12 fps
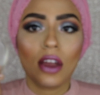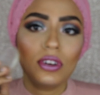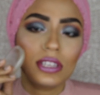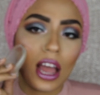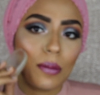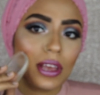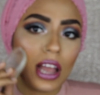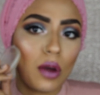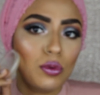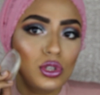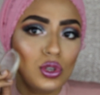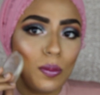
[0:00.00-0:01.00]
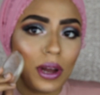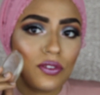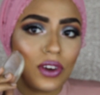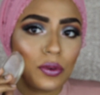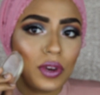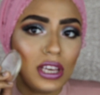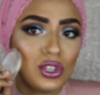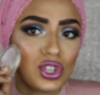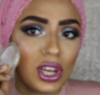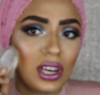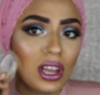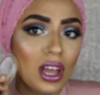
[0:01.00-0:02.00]
every time like I would do my
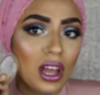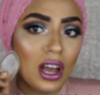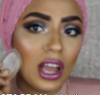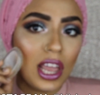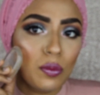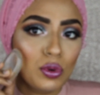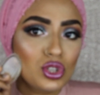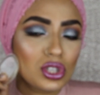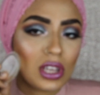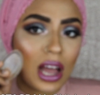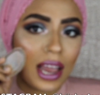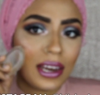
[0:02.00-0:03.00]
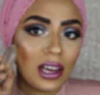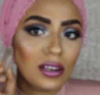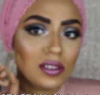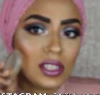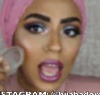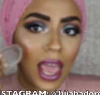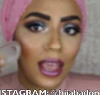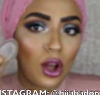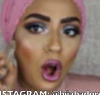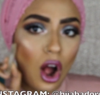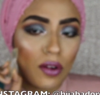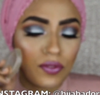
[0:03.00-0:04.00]
foundation it would just kind of
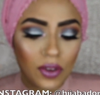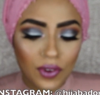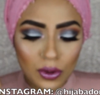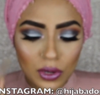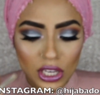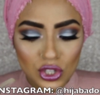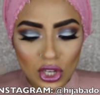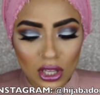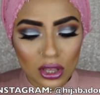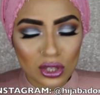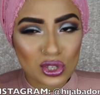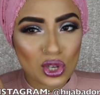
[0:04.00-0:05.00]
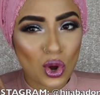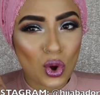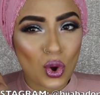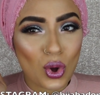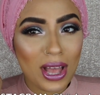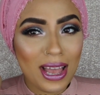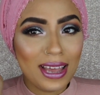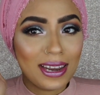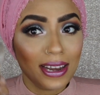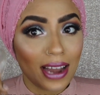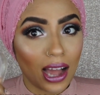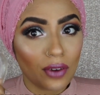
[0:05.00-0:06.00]
take off the foundation, so
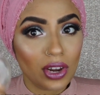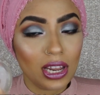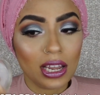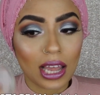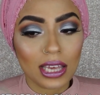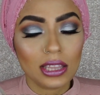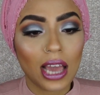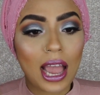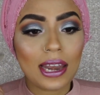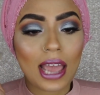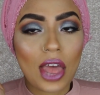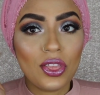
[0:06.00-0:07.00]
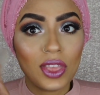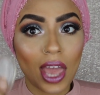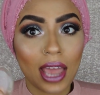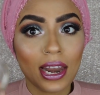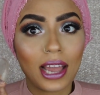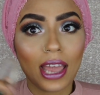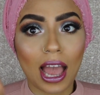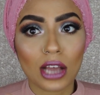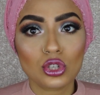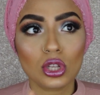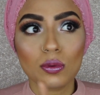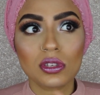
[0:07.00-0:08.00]
did not really like that. And then I
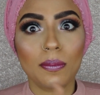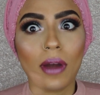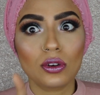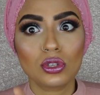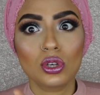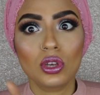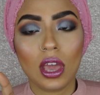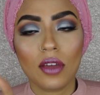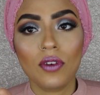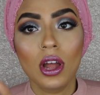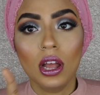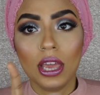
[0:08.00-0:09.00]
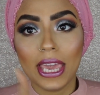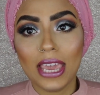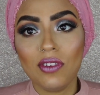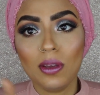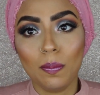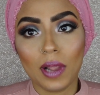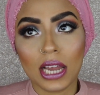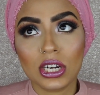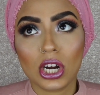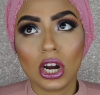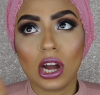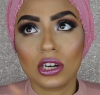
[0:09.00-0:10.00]
actually was about to give Eevee
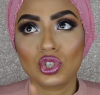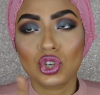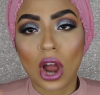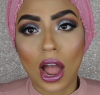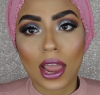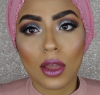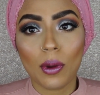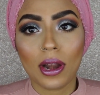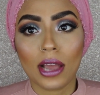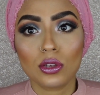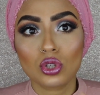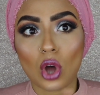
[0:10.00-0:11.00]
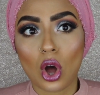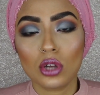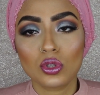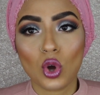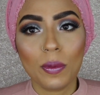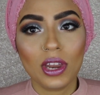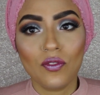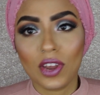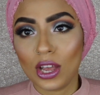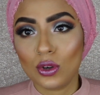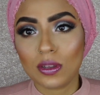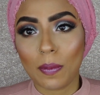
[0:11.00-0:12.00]
Blender a try. When I saw so many
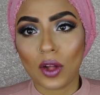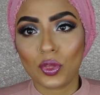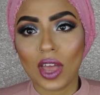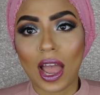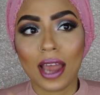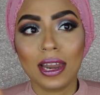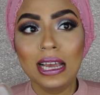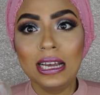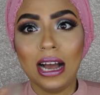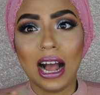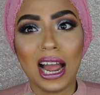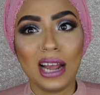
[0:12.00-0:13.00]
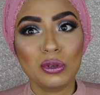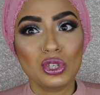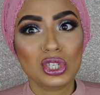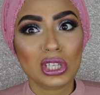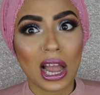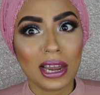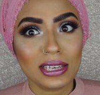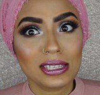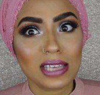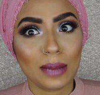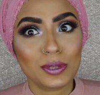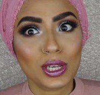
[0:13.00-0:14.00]
videos about that, I was just kind of
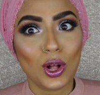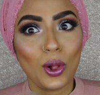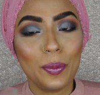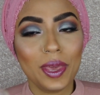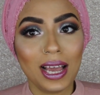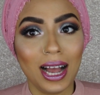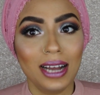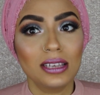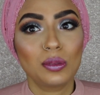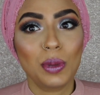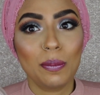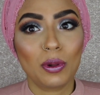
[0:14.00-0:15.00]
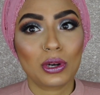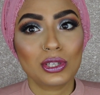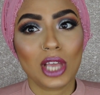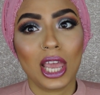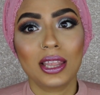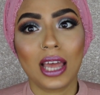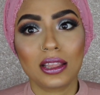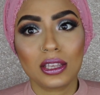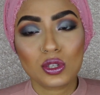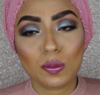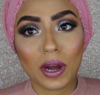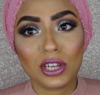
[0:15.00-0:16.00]
skeptical, because people were saying that
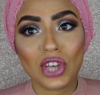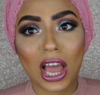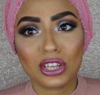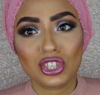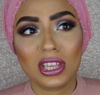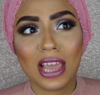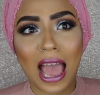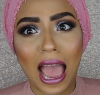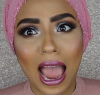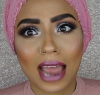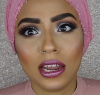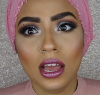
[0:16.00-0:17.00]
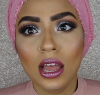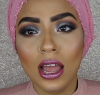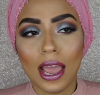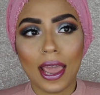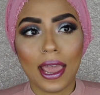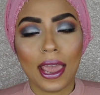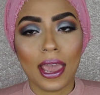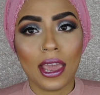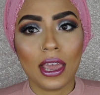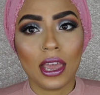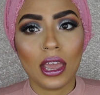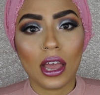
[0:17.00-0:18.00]
the sponge actually had
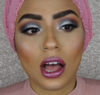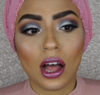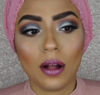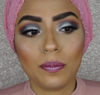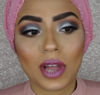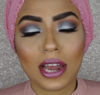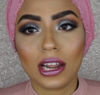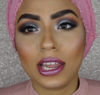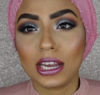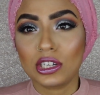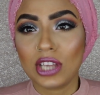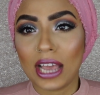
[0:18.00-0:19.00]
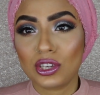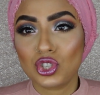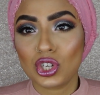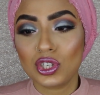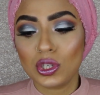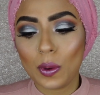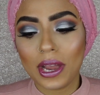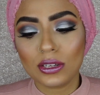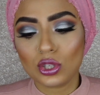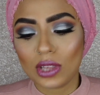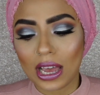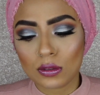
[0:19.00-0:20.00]
a kind of like a texture to
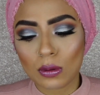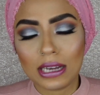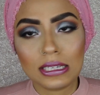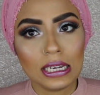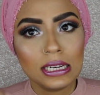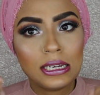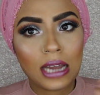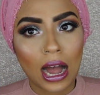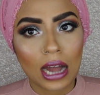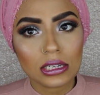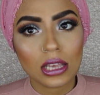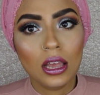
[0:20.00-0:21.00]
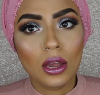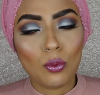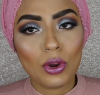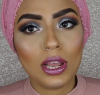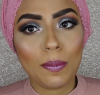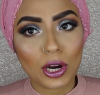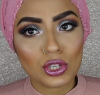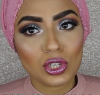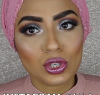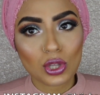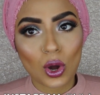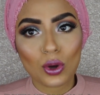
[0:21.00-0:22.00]
it, so that's why I did not really
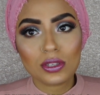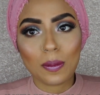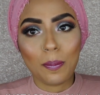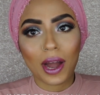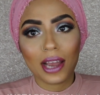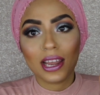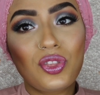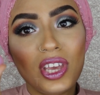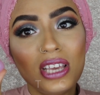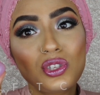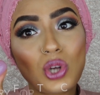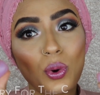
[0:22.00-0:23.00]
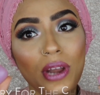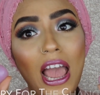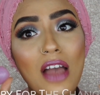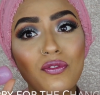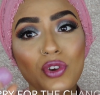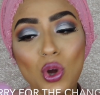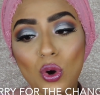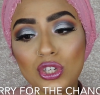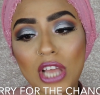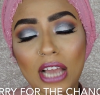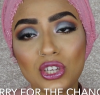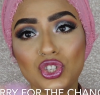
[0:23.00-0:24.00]
purchase those. But these don't have no
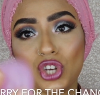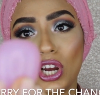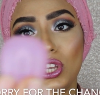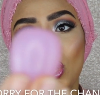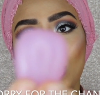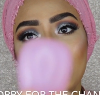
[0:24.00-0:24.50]
texture. You